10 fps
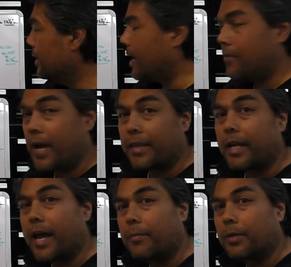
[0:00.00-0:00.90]
I've had that
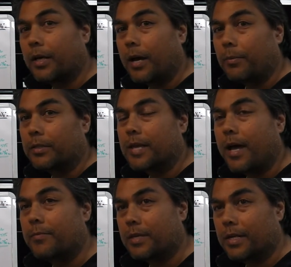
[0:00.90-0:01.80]
happen a couple of
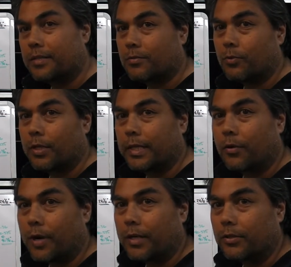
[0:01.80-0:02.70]
times and it's really
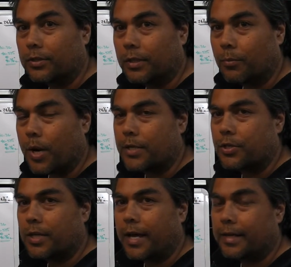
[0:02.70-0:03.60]
crinkled the pressure
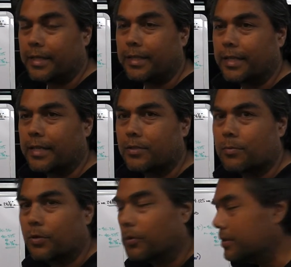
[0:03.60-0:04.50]
die. I need to get some
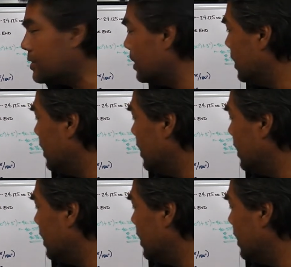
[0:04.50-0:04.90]
new ones.